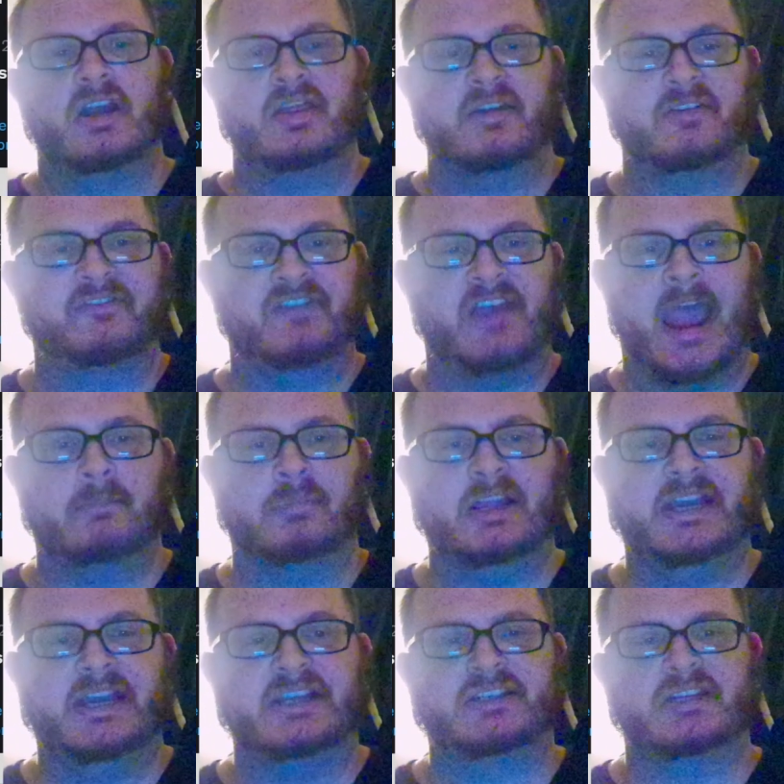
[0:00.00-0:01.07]
their
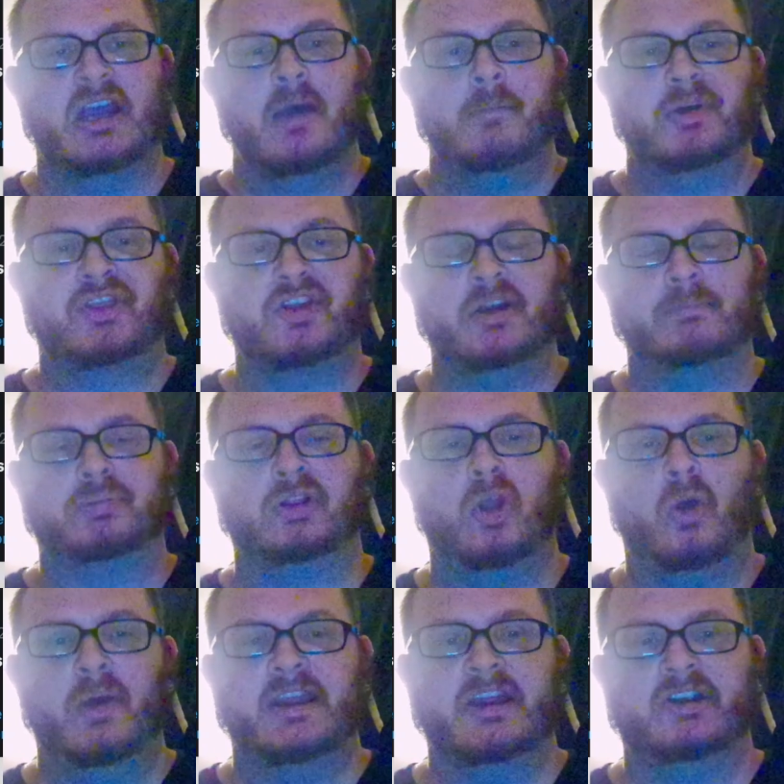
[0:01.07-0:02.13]
families, but their
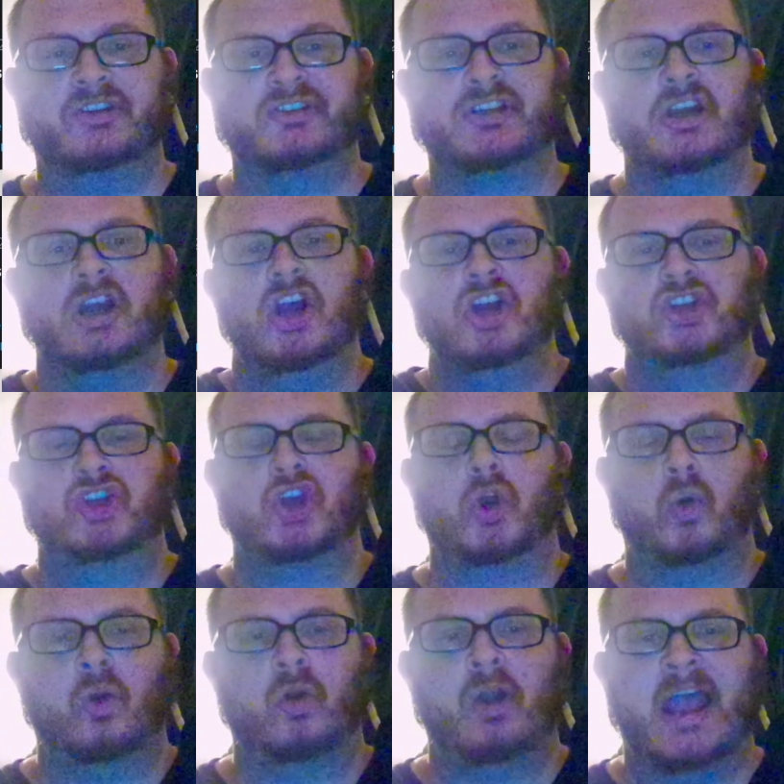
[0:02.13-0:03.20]
employers to
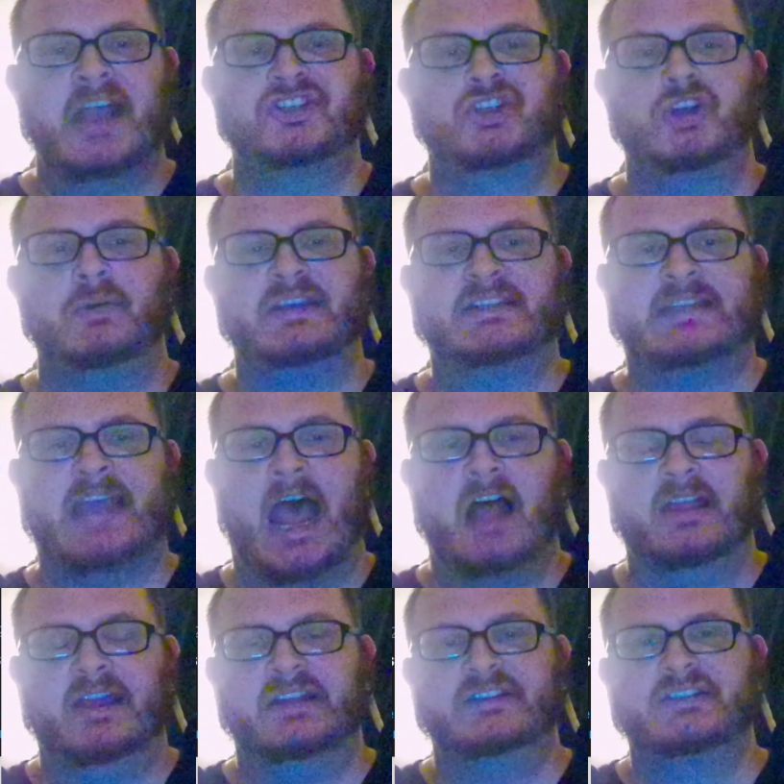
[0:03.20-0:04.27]
harass Joey
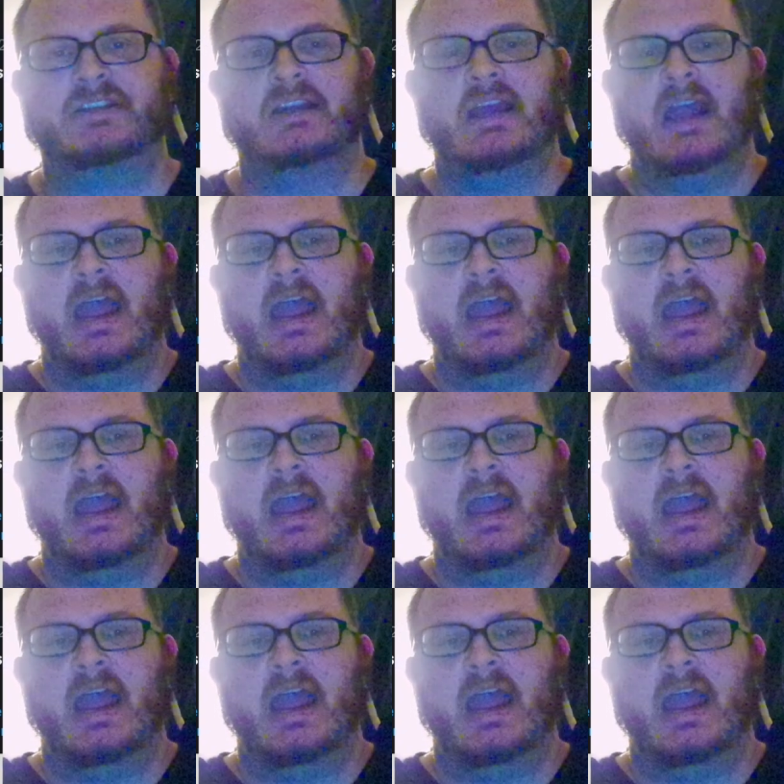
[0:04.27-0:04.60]
Salads